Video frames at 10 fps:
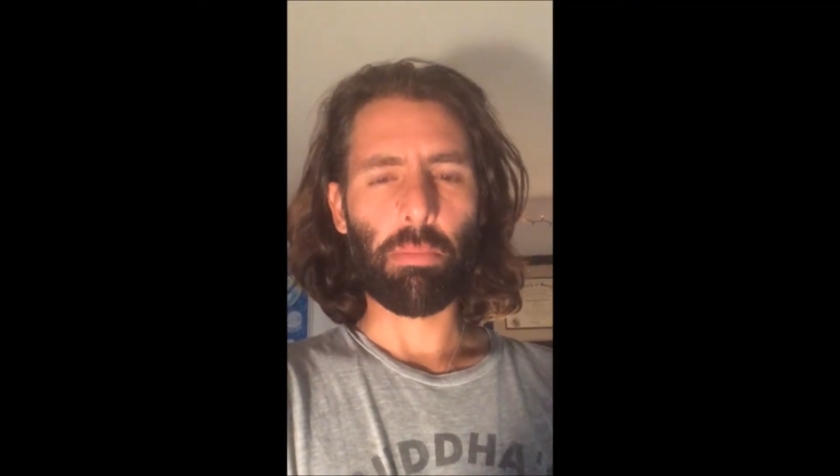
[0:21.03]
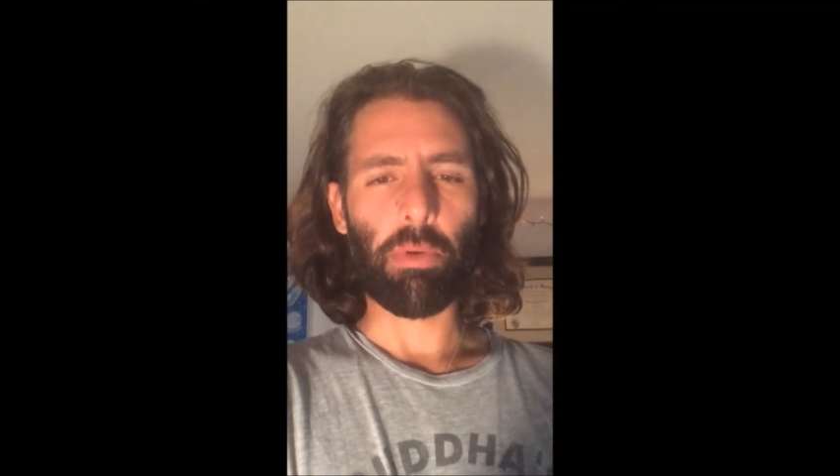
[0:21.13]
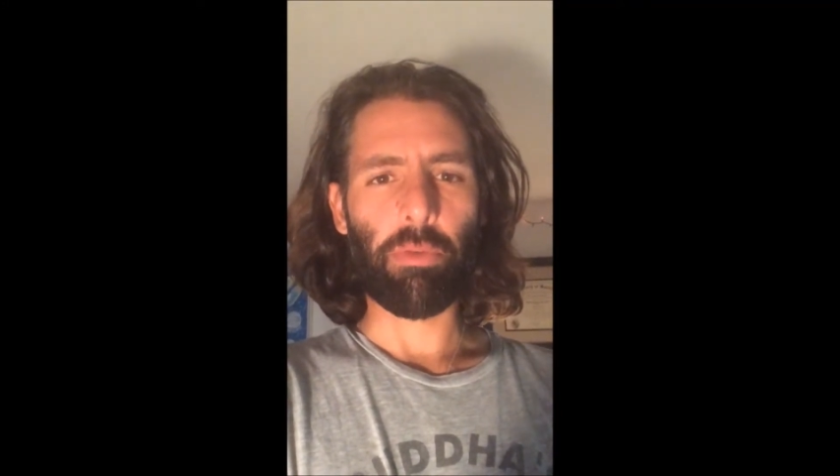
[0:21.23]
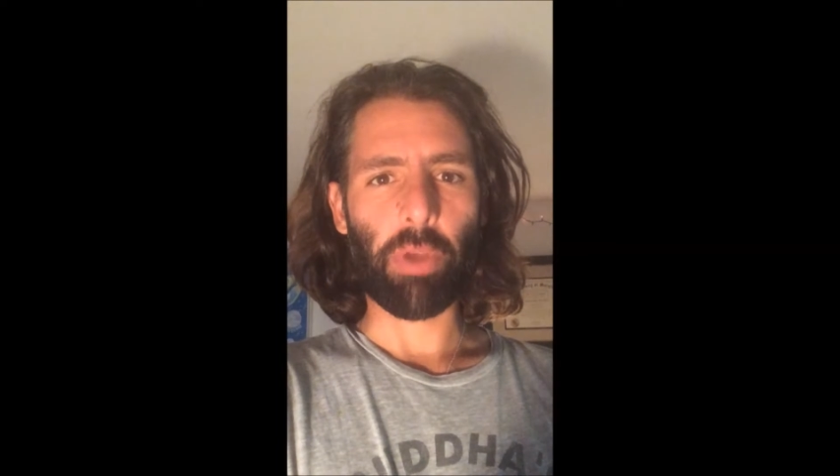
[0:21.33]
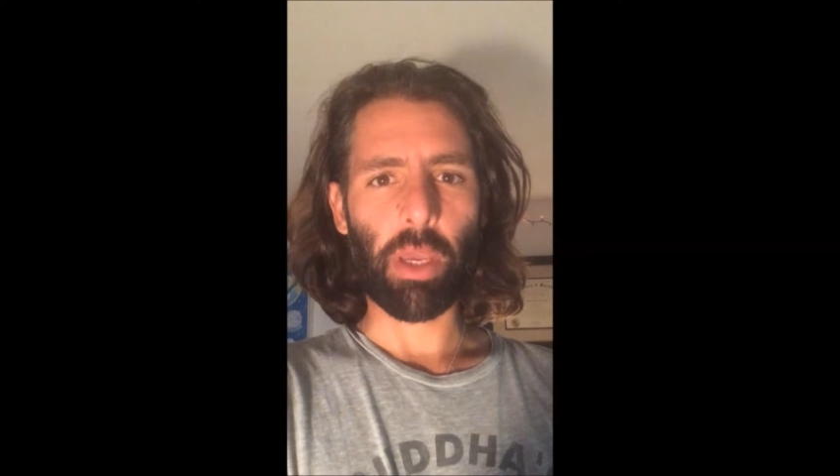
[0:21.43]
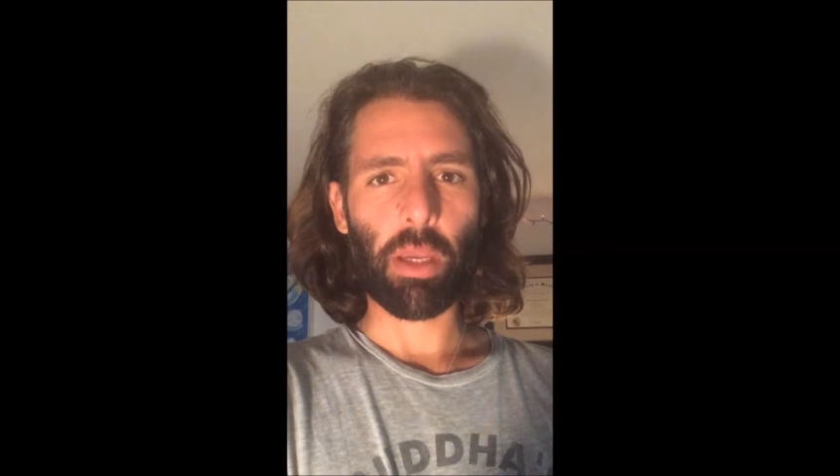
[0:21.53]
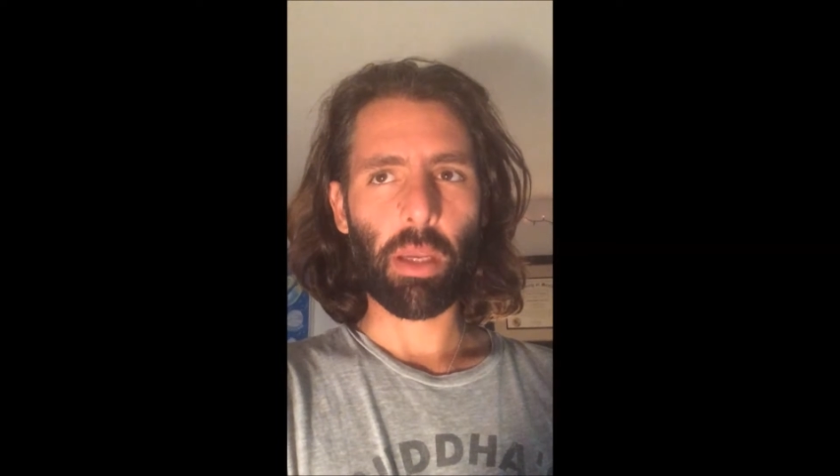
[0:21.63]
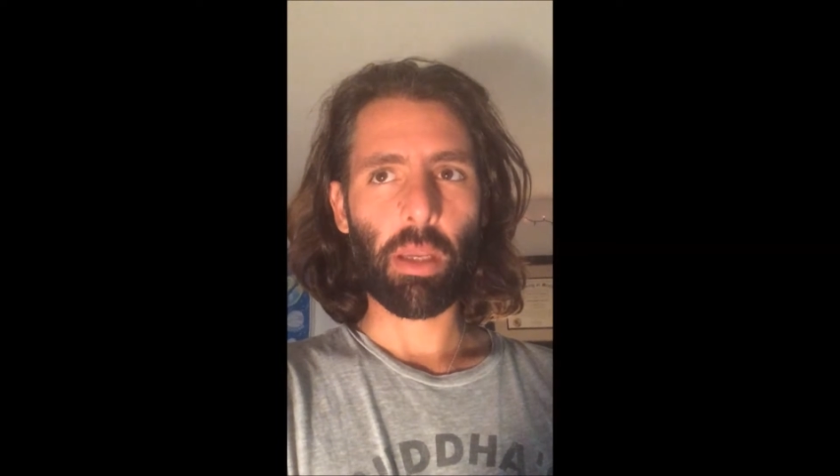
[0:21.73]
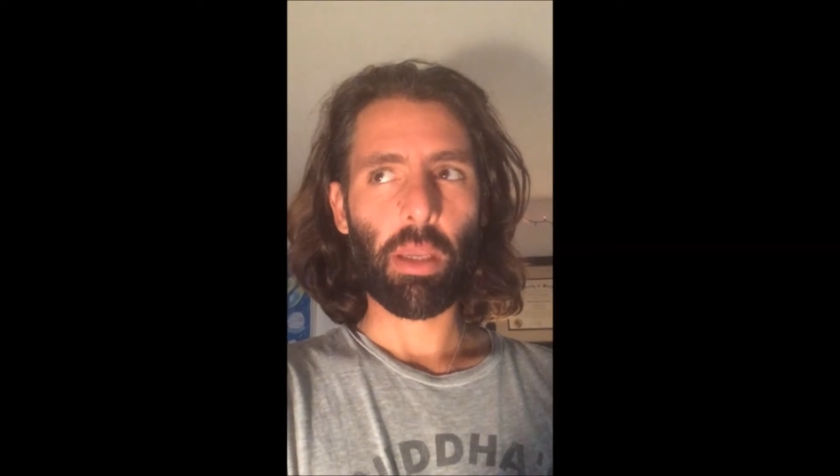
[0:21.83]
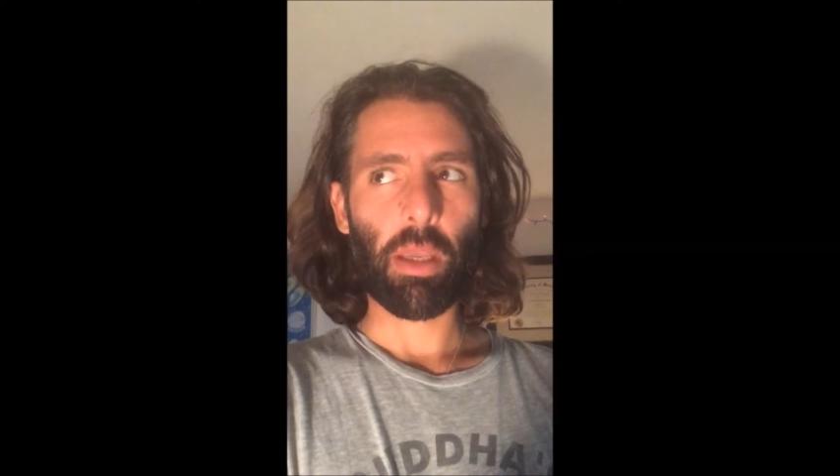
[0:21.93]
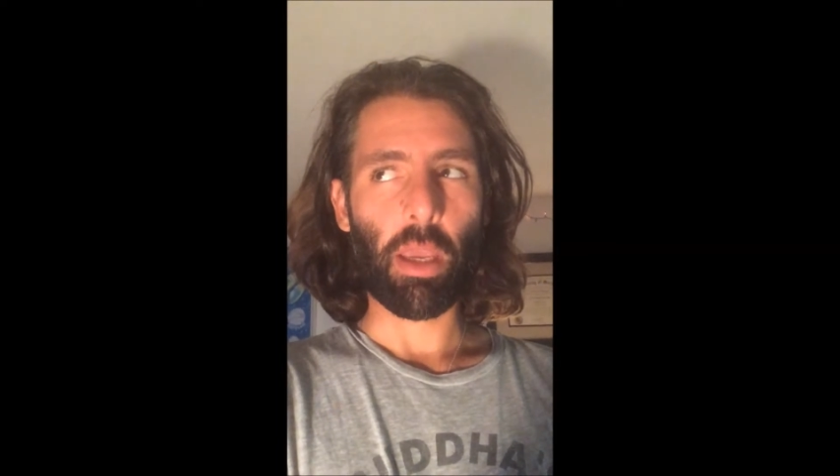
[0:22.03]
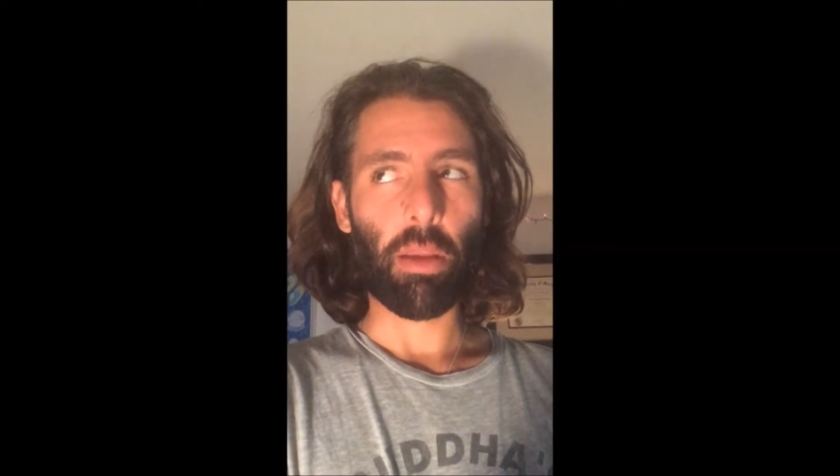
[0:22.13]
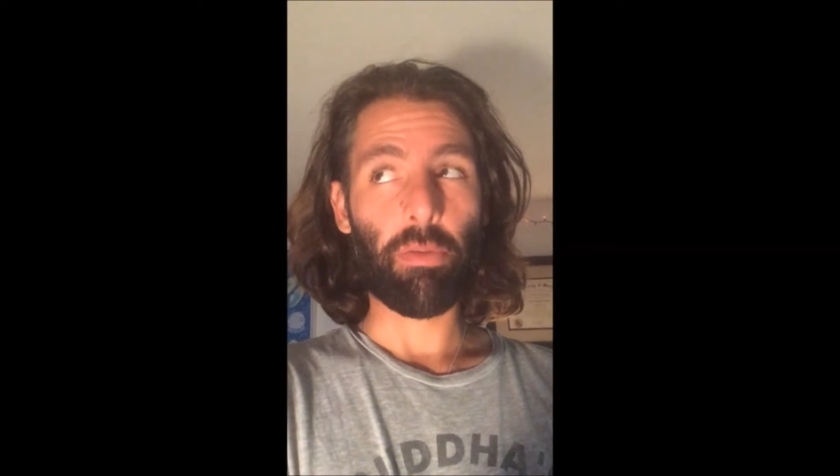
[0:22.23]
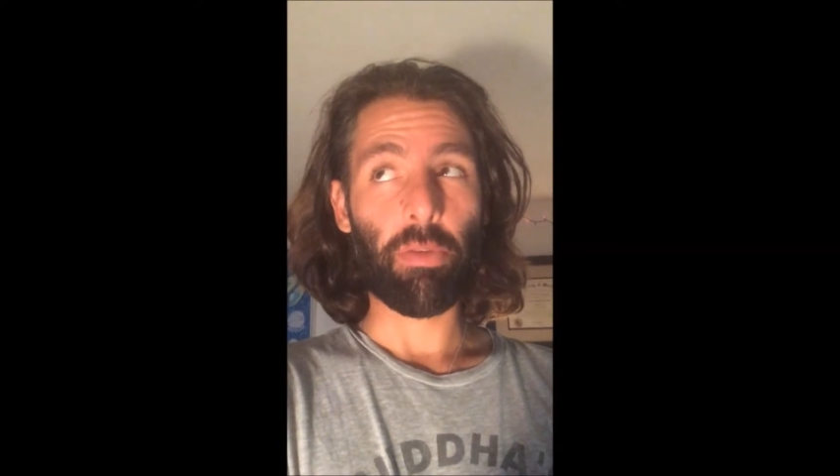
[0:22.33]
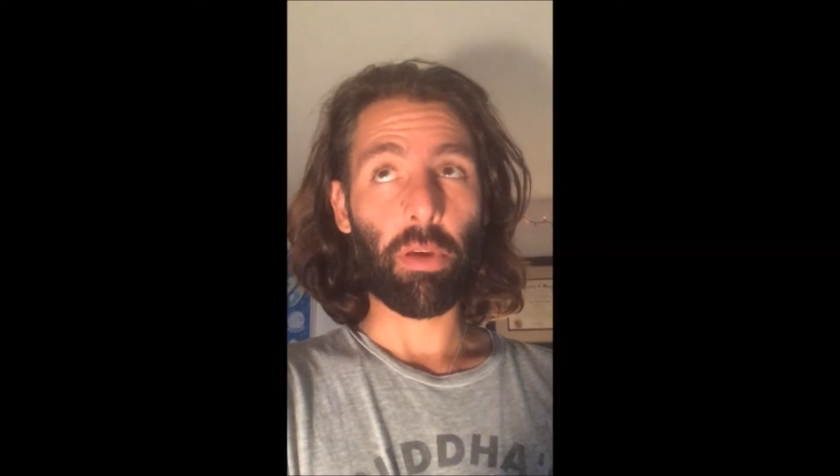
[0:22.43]
Bafang
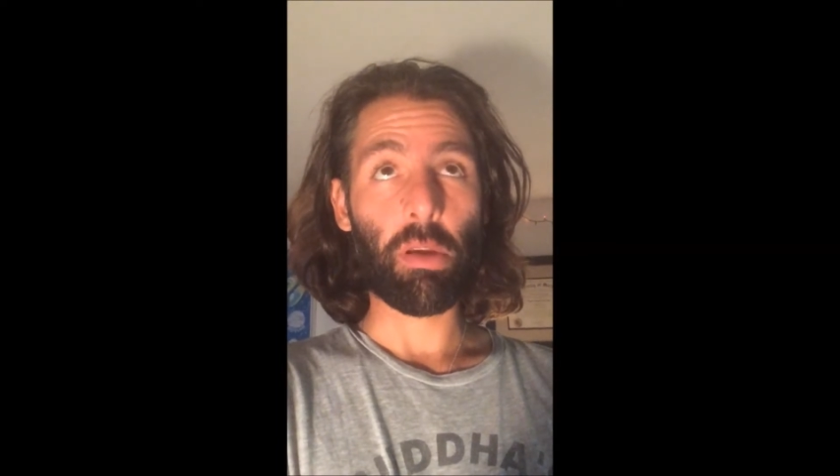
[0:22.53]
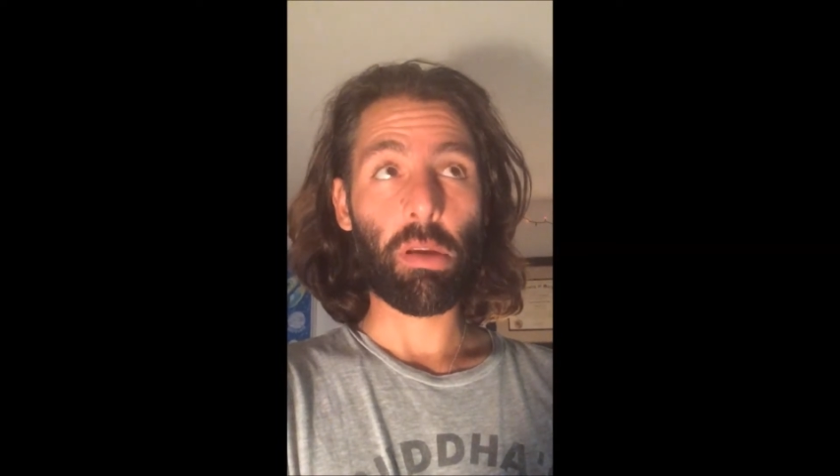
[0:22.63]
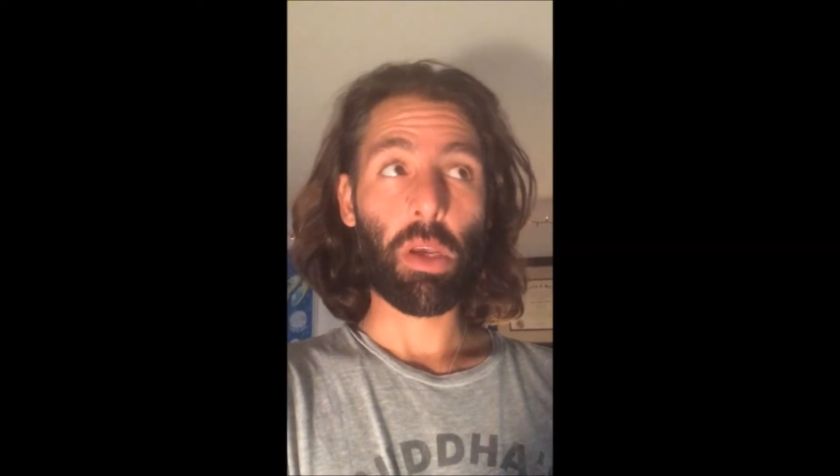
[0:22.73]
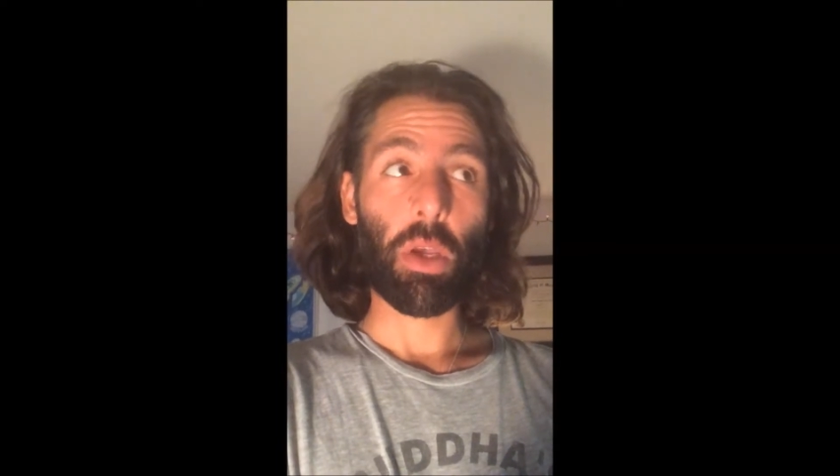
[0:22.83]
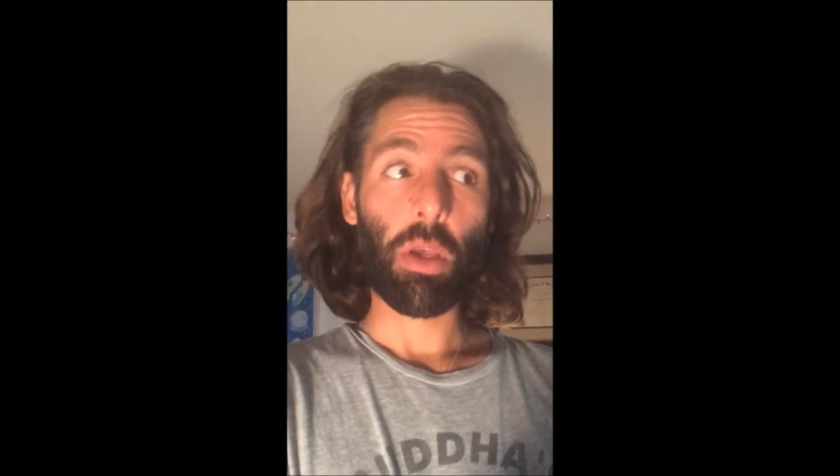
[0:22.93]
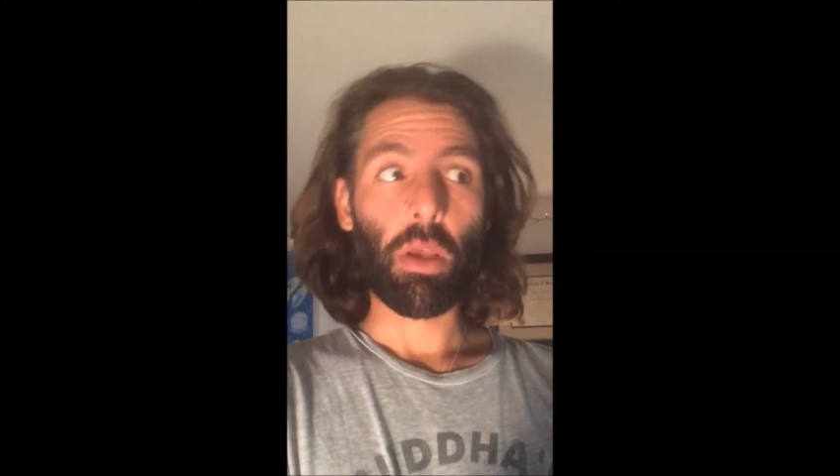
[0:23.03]
8 fun,